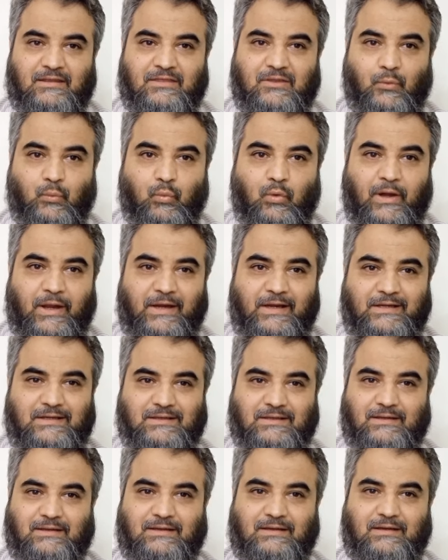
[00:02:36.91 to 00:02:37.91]
the white
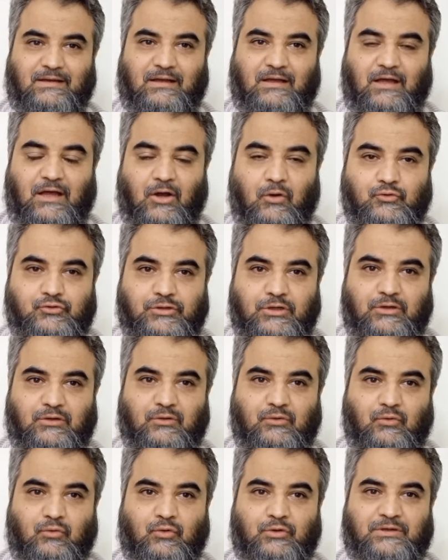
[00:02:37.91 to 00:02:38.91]
outer
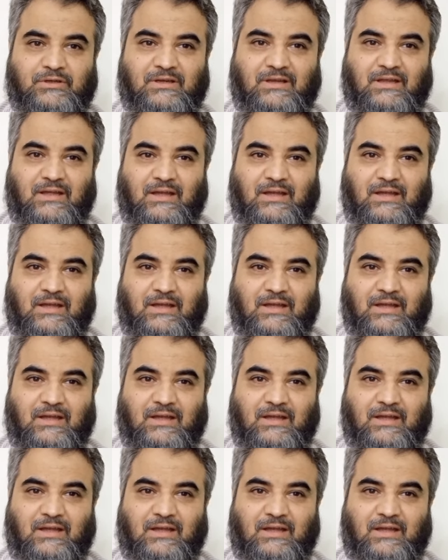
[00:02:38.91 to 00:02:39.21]
coat